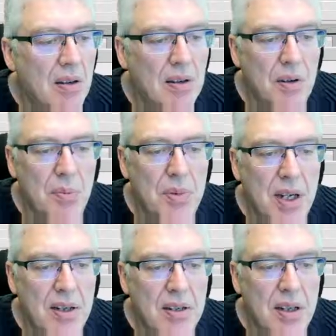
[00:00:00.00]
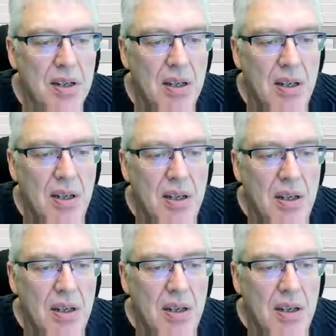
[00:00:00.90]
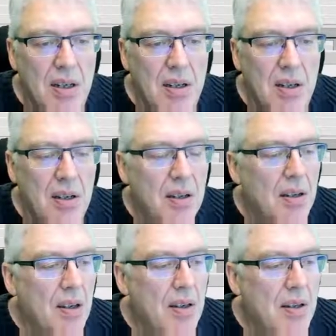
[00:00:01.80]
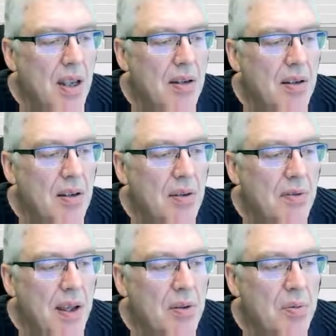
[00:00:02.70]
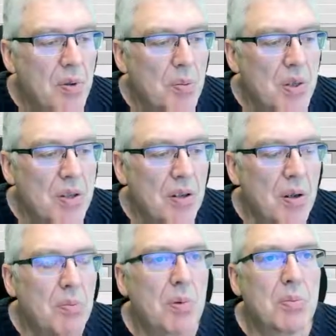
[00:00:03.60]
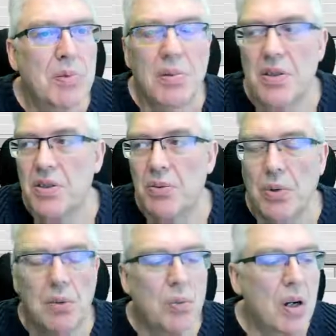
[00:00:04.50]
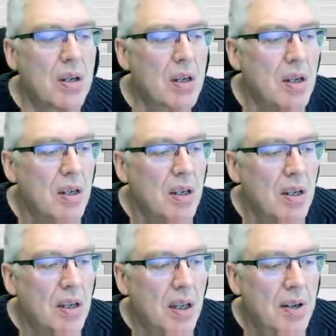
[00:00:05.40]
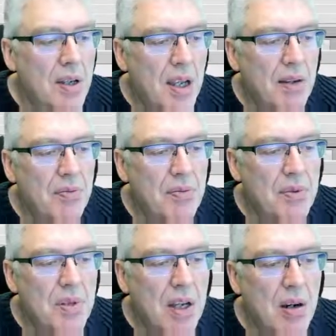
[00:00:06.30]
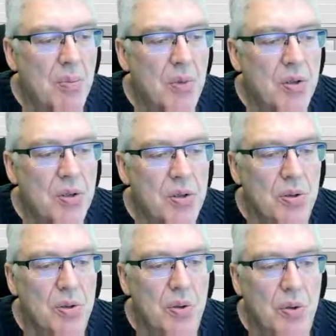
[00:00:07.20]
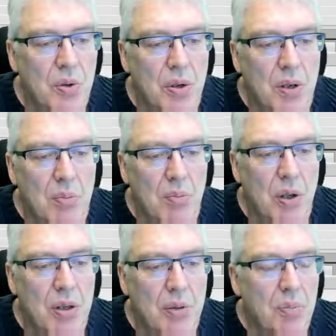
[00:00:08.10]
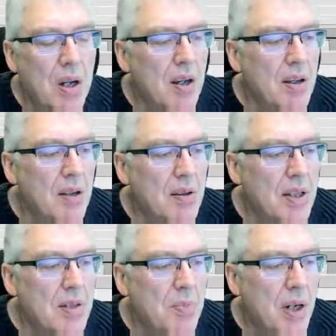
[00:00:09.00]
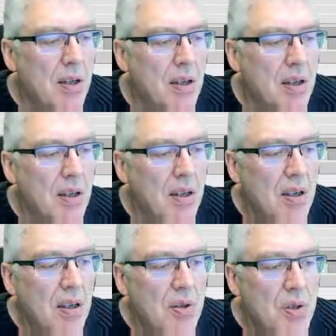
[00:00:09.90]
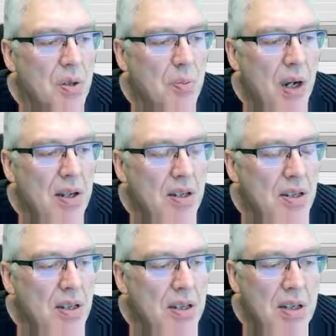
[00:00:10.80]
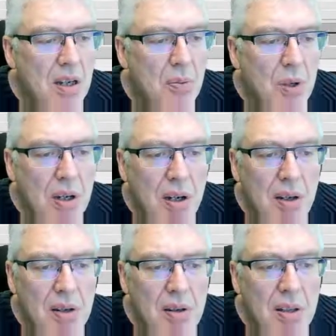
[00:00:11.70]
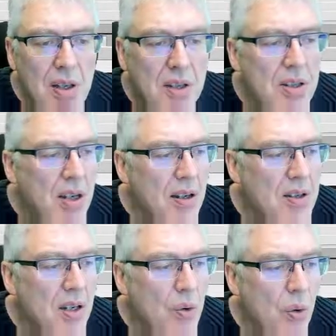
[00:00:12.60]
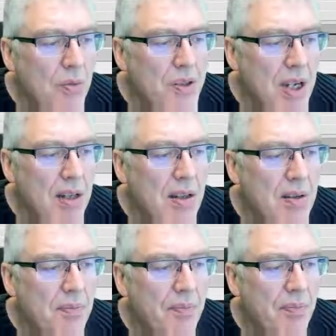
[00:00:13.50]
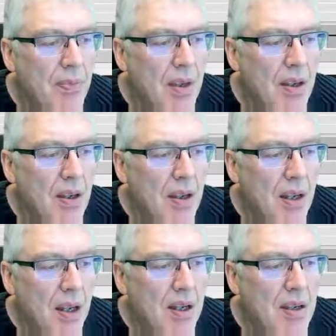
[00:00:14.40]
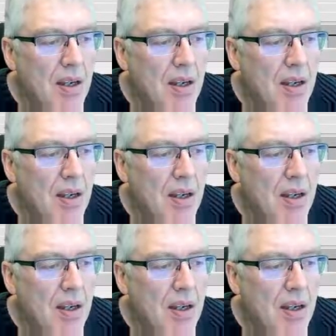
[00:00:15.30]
updated? And then the random number is a number between 0 and 1, and here you say how much should you multiply this by. So the bias is what did I say? It's an offset, and